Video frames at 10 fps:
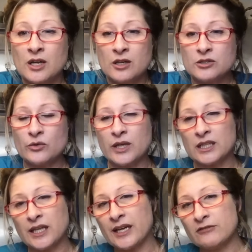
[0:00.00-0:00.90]
doing a
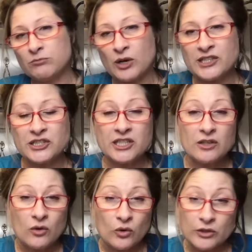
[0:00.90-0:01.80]
lot of brushing
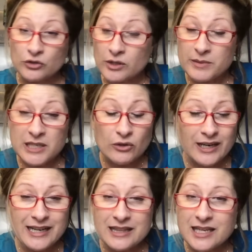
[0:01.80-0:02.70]
or trimming or
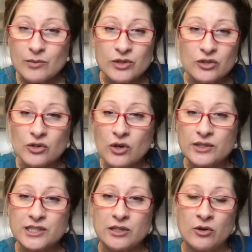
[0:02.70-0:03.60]
anything with your
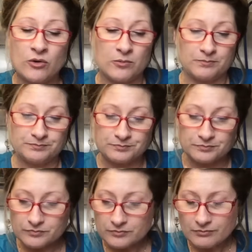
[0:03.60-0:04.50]
dogs at home.
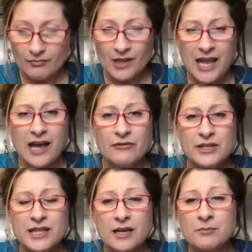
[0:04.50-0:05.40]

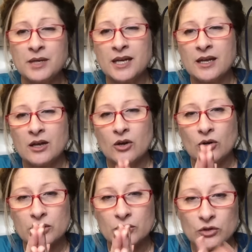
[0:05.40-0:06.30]
Having them
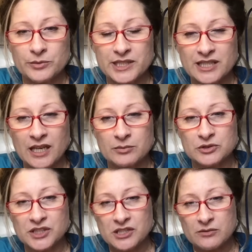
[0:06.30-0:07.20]
on a grooming table
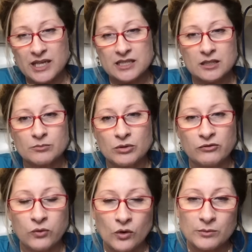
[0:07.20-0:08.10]
just makes them
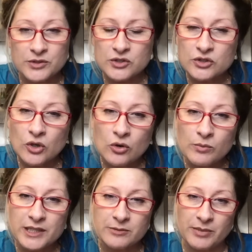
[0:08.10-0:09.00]
perform so
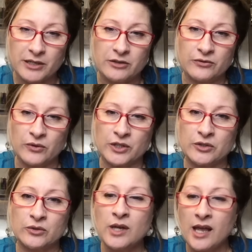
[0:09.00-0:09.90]
much better for
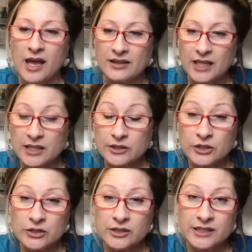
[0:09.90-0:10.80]
you, and they
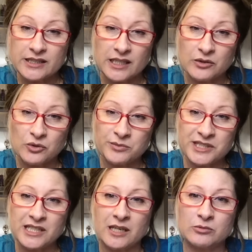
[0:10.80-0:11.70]
learn that that grooming
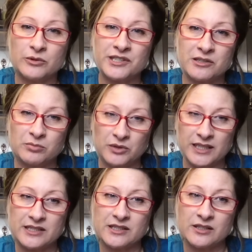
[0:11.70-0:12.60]
table is a
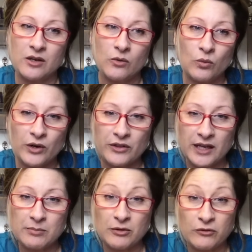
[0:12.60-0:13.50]
place where
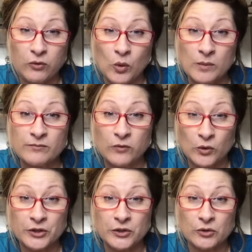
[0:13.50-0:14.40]
they perform
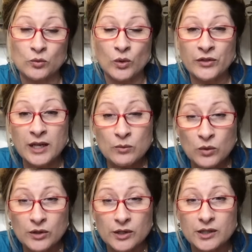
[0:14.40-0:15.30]
for you, where they
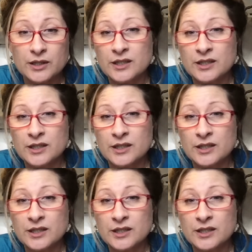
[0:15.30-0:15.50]
work.